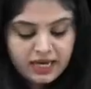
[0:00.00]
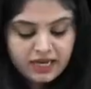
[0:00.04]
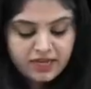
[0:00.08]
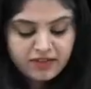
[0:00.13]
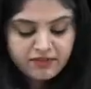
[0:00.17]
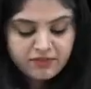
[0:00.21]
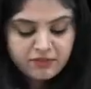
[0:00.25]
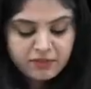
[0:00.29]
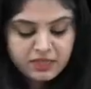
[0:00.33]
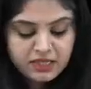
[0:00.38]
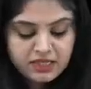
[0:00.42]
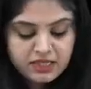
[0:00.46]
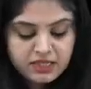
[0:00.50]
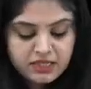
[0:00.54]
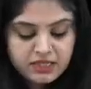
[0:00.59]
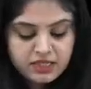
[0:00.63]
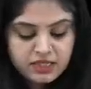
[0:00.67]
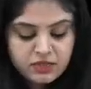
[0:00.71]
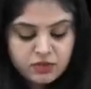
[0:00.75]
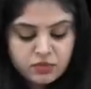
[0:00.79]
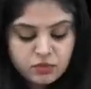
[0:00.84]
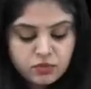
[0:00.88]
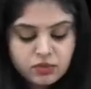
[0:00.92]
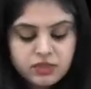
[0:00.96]
I have made it
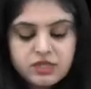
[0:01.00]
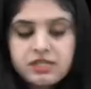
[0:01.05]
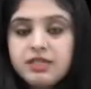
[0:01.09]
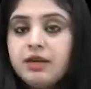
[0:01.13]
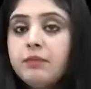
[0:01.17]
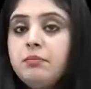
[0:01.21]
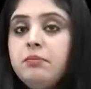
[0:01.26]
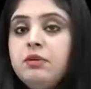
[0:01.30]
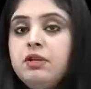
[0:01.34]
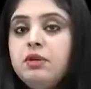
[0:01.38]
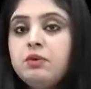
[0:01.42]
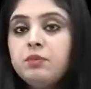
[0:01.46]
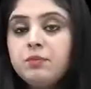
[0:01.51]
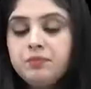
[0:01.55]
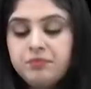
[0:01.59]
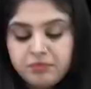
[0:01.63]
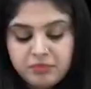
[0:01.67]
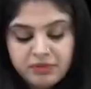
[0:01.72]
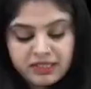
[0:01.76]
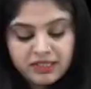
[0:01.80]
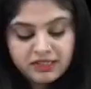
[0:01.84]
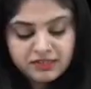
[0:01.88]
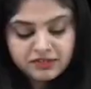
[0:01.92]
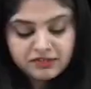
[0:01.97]
into a W.
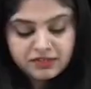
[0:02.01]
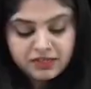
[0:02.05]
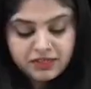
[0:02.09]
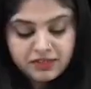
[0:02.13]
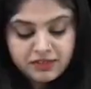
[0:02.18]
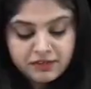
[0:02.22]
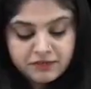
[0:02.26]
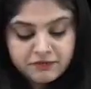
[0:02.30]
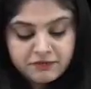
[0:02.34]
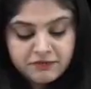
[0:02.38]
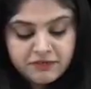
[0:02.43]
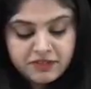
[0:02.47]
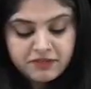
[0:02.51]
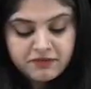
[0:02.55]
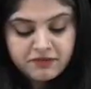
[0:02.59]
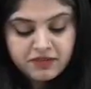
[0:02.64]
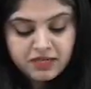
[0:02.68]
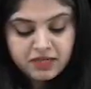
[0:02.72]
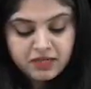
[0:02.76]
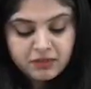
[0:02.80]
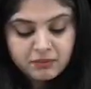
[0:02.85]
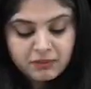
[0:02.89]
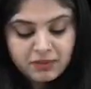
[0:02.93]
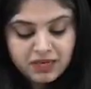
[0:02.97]
Means
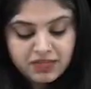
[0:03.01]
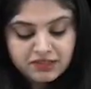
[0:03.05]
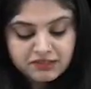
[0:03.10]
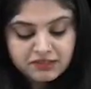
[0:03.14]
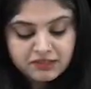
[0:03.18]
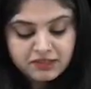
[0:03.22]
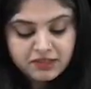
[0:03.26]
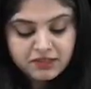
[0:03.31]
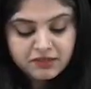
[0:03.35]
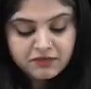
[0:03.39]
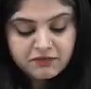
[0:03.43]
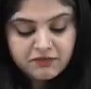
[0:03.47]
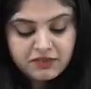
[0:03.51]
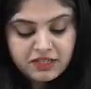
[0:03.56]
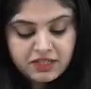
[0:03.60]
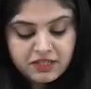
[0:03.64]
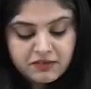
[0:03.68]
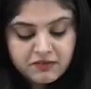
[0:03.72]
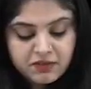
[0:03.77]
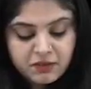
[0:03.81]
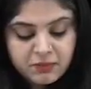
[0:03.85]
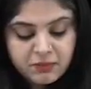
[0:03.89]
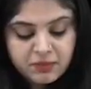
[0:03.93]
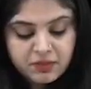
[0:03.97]
weaving, basket
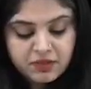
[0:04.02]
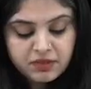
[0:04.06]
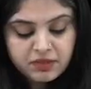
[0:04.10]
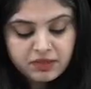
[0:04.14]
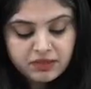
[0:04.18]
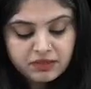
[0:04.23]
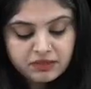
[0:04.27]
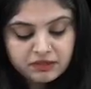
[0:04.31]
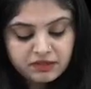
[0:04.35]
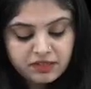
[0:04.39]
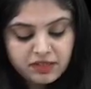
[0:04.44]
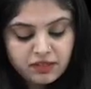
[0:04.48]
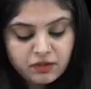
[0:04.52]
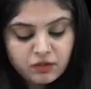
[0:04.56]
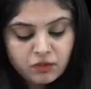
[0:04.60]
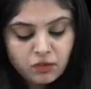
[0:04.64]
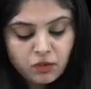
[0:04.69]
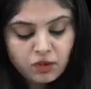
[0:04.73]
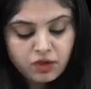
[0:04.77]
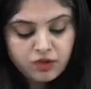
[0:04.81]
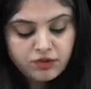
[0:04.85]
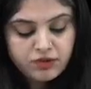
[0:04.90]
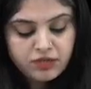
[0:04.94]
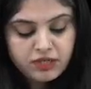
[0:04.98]
weave appearance, and you
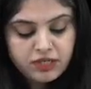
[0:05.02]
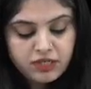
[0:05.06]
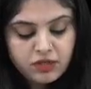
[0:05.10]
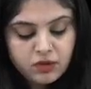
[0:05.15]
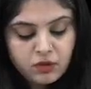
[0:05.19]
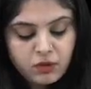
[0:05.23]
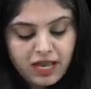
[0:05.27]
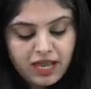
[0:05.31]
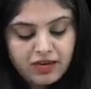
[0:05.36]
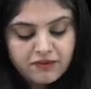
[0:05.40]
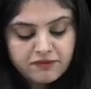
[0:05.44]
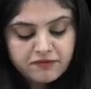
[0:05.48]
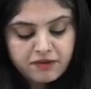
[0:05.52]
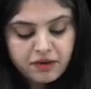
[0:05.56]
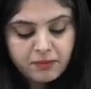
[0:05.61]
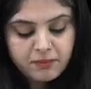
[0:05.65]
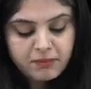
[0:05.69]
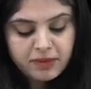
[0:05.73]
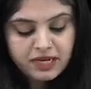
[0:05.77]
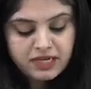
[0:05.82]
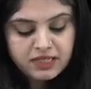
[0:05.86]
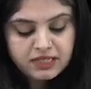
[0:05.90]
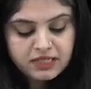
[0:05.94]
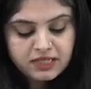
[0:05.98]
already know alpha
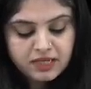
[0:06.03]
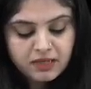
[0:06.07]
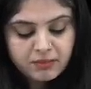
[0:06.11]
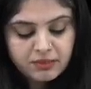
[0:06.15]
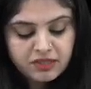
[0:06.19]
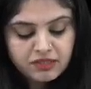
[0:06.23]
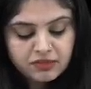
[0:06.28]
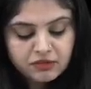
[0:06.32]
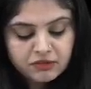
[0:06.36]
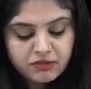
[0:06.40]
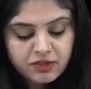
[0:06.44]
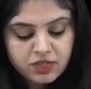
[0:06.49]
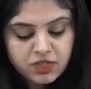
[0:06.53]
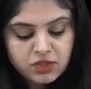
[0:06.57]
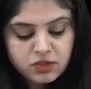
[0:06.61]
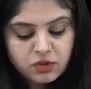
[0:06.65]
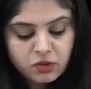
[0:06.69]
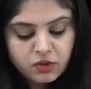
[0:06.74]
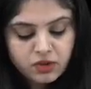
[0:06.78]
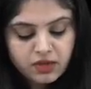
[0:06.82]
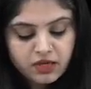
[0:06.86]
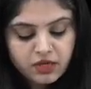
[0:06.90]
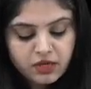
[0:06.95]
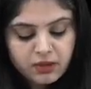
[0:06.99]
penta means we are
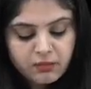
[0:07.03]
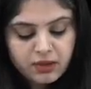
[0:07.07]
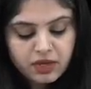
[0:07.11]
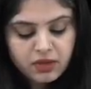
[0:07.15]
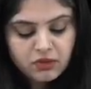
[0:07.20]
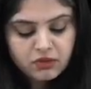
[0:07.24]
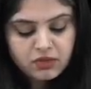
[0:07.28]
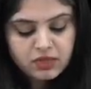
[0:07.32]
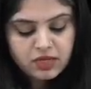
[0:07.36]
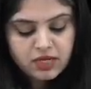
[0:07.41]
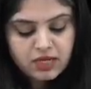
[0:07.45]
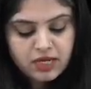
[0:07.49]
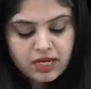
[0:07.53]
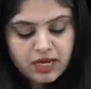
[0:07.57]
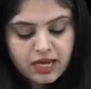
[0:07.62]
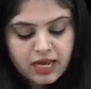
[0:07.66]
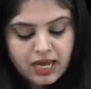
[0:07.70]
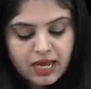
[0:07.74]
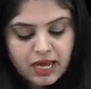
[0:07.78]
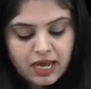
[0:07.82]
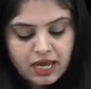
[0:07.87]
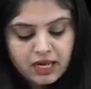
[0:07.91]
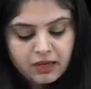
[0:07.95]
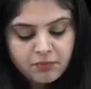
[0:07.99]
talking about
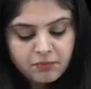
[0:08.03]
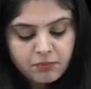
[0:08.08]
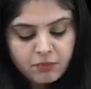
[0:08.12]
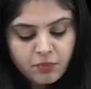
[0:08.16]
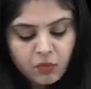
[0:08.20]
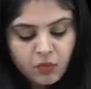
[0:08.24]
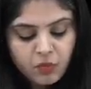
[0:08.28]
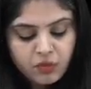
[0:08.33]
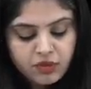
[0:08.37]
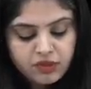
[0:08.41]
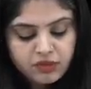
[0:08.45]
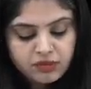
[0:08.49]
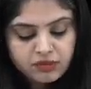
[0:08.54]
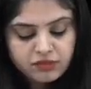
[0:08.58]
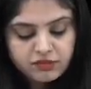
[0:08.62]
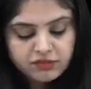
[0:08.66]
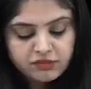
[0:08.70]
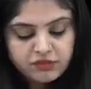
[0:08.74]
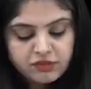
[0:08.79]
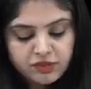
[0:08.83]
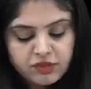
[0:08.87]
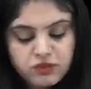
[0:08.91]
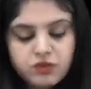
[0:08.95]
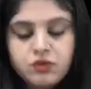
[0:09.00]
Alport
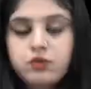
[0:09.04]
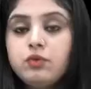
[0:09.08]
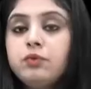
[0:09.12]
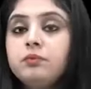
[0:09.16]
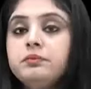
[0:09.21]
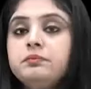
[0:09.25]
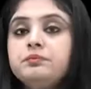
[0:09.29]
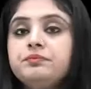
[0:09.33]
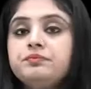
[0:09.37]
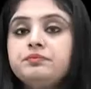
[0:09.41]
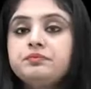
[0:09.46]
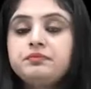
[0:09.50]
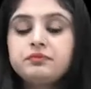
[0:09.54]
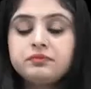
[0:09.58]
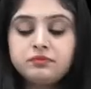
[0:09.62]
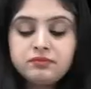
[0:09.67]
syndrome.